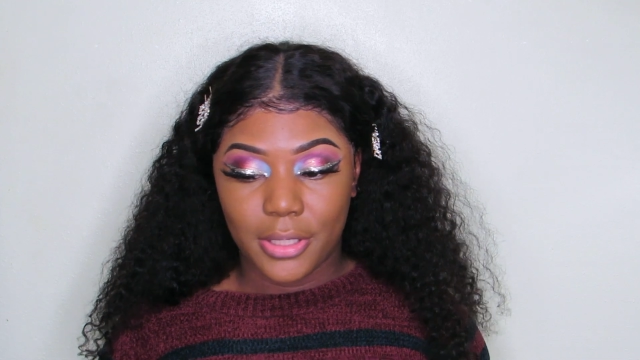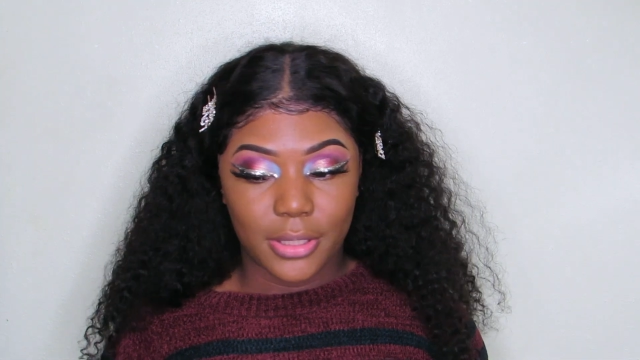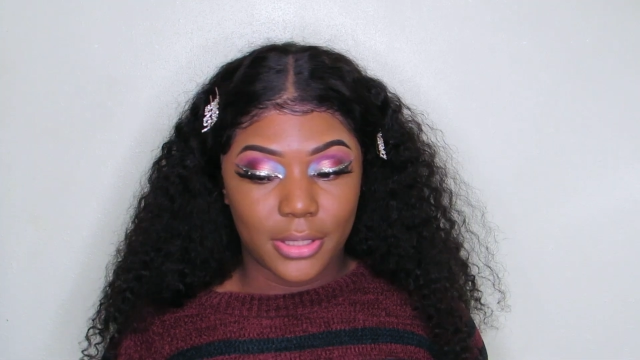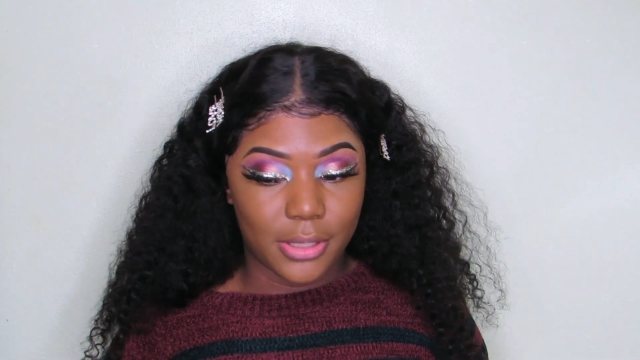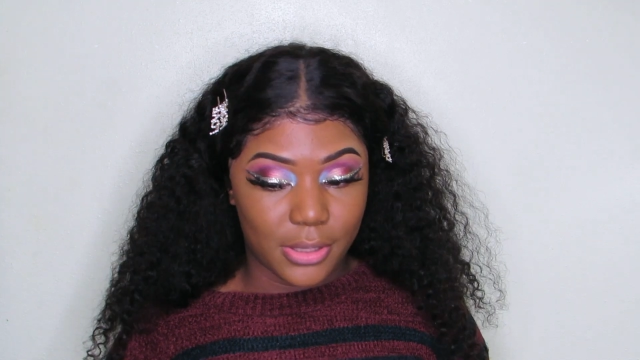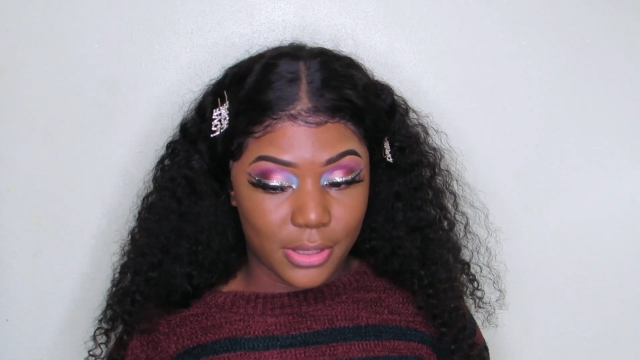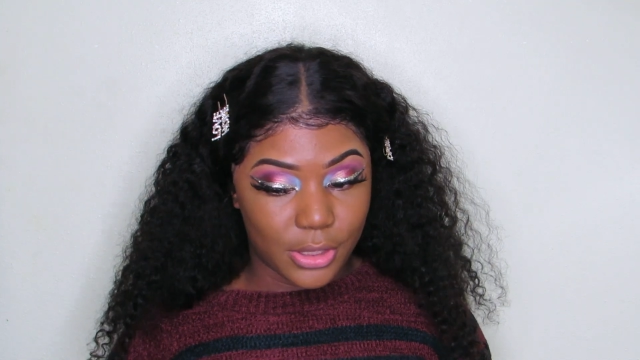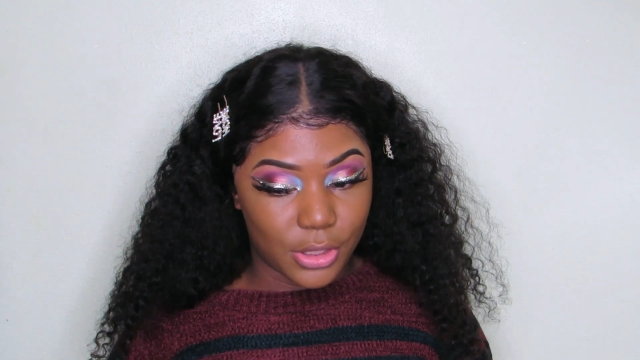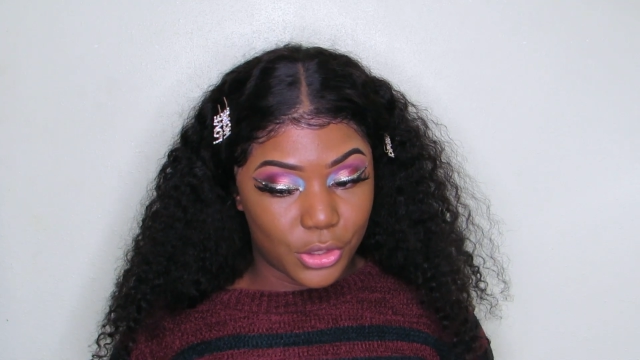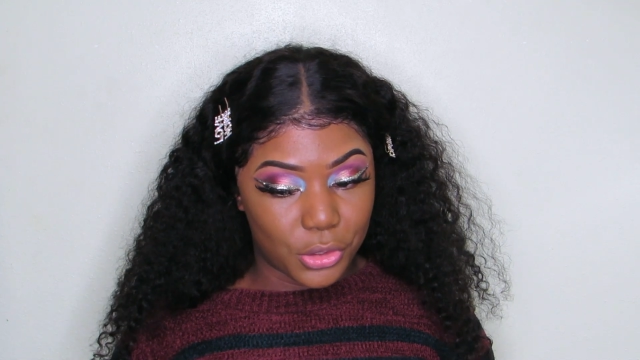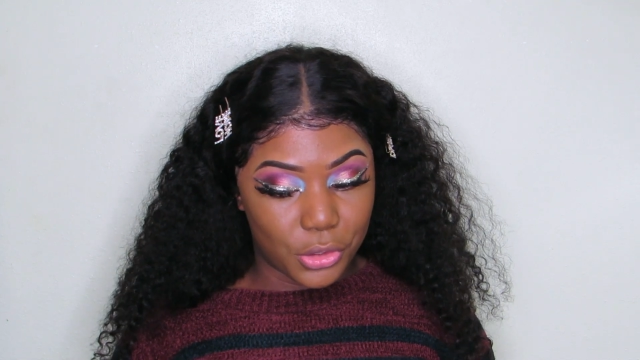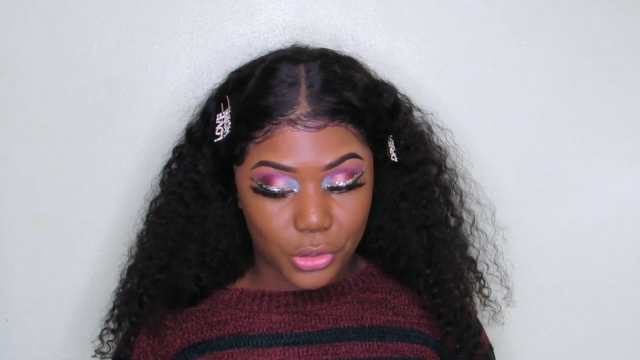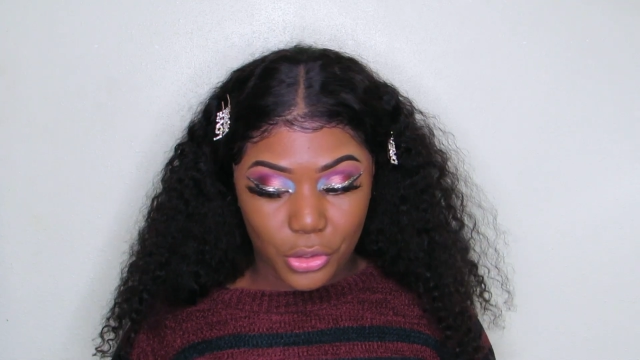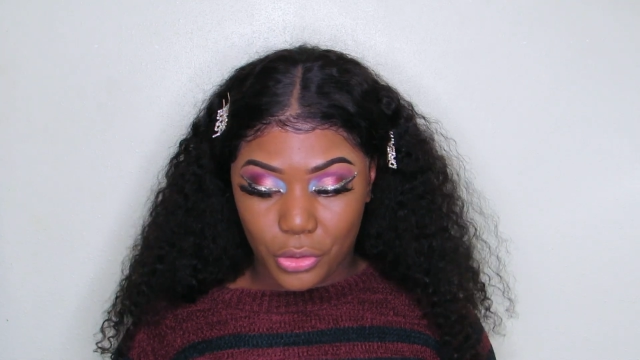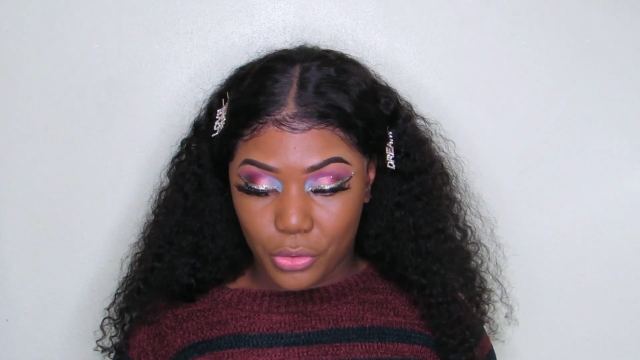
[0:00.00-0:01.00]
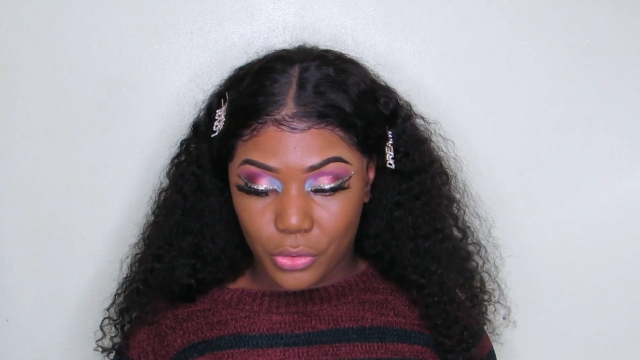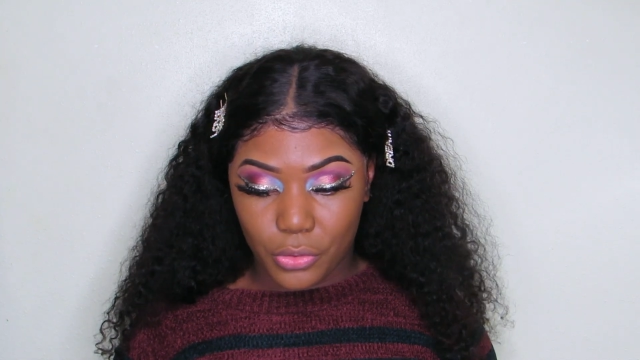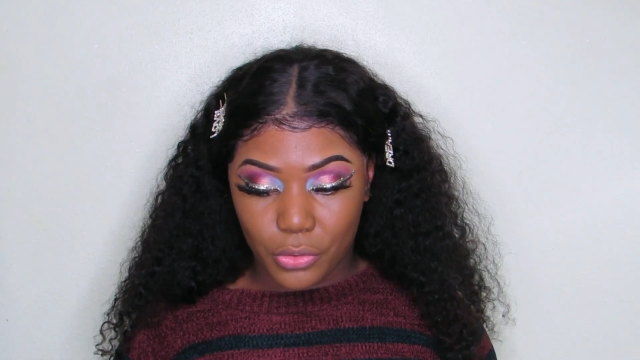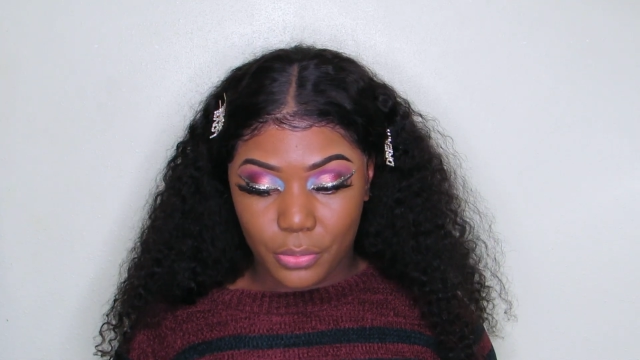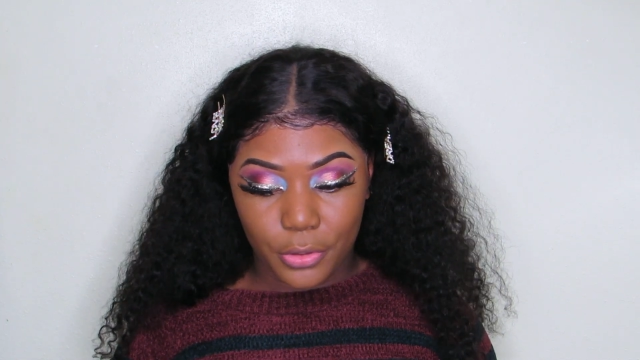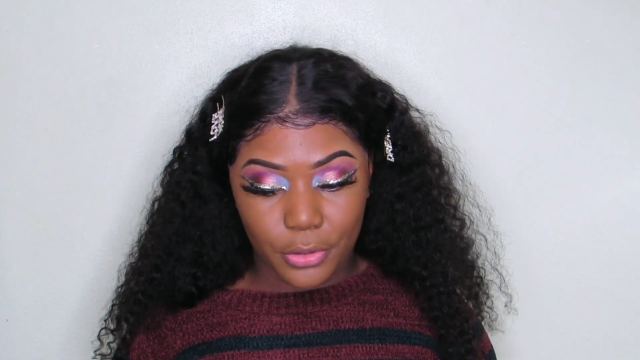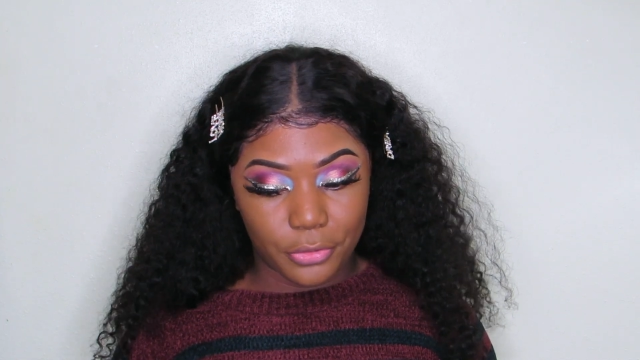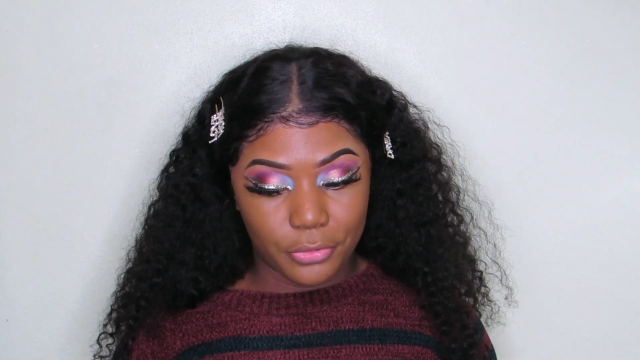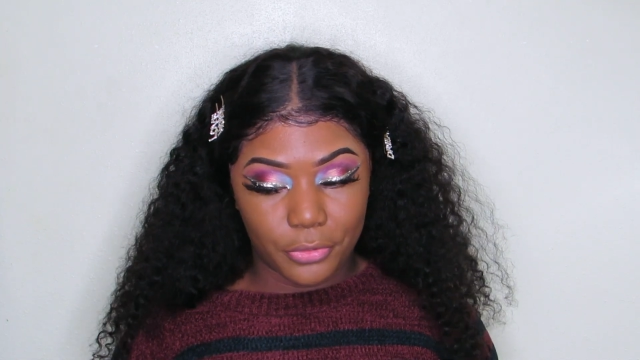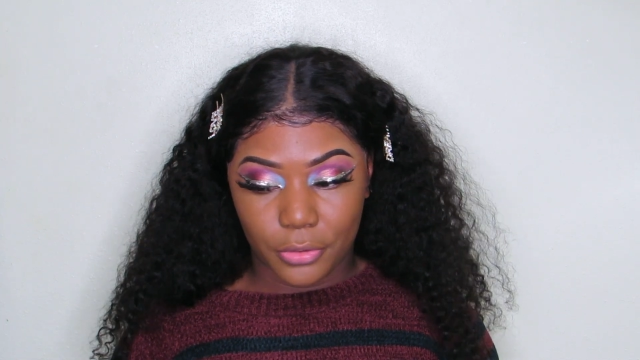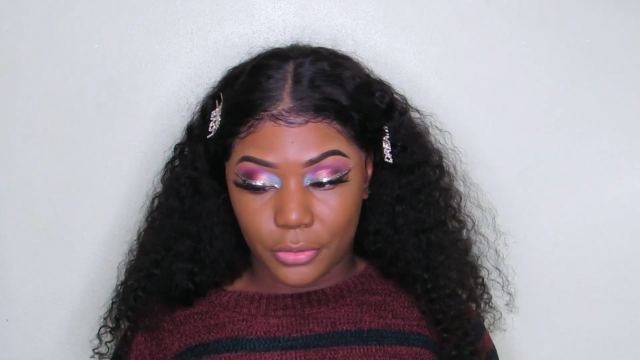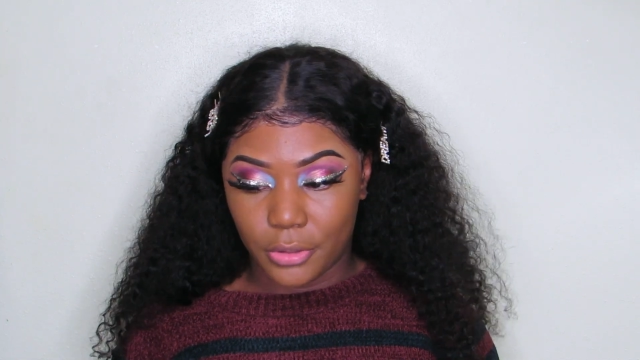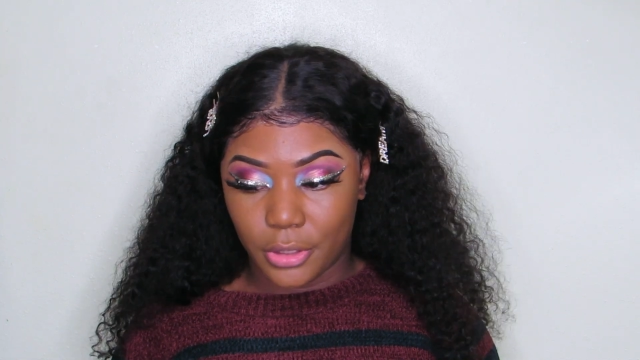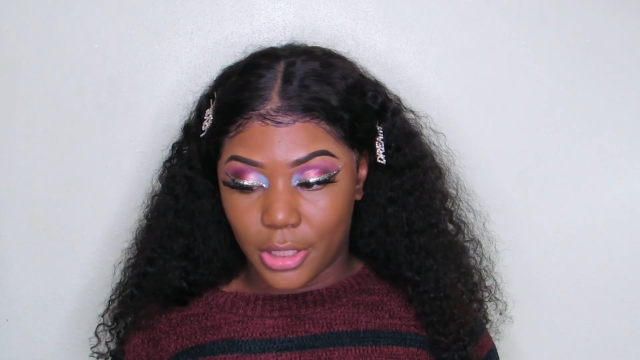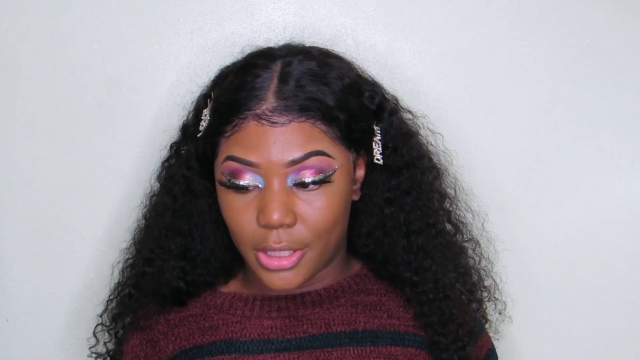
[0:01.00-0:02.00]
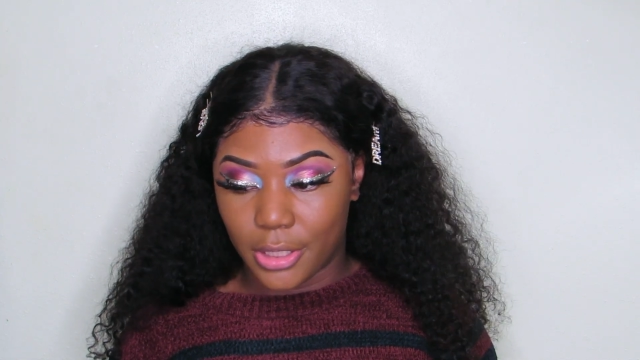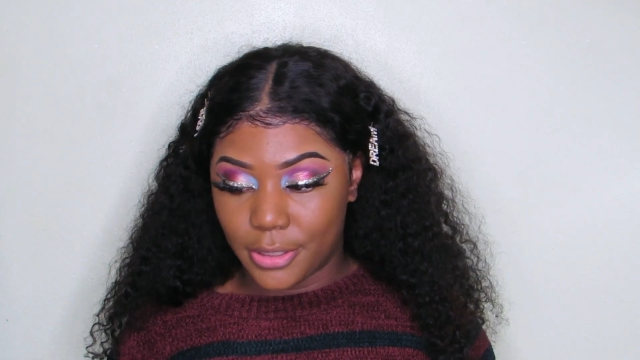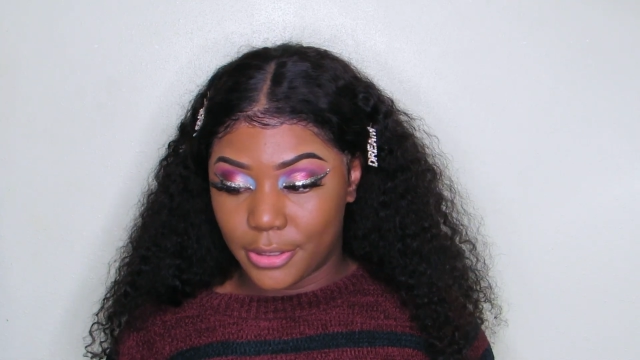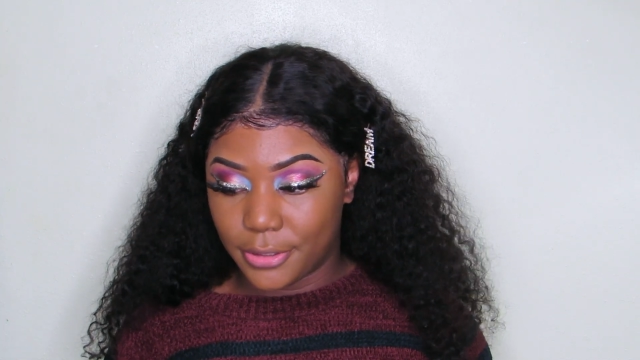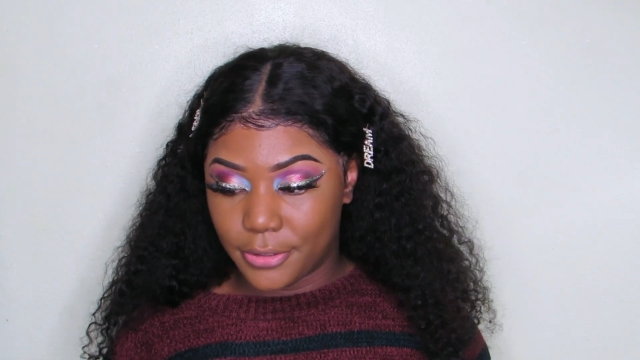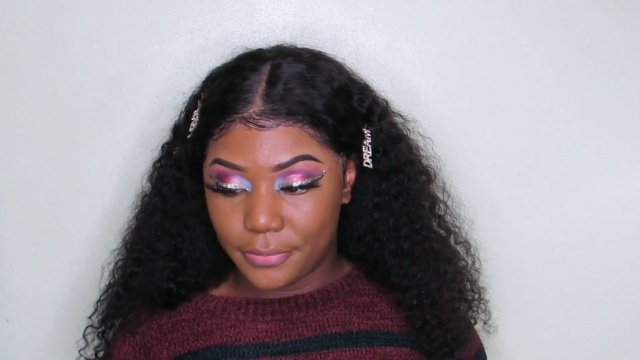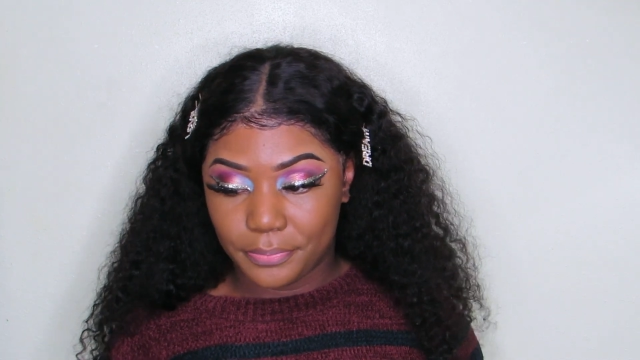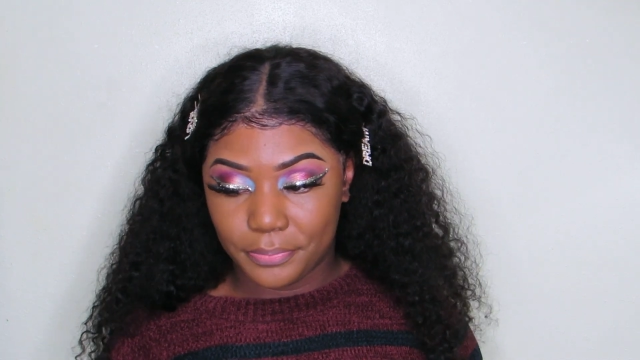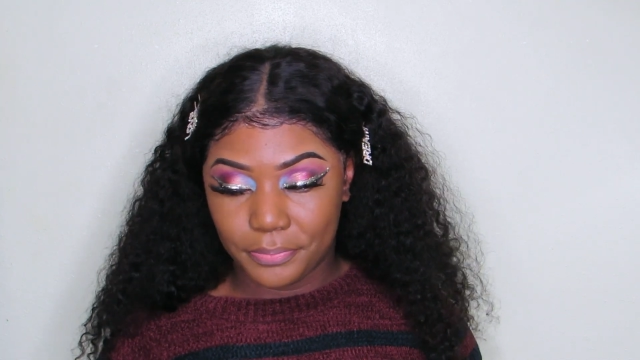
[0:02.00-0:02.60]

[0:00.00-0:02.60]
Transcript: This is so beautiful, you guys.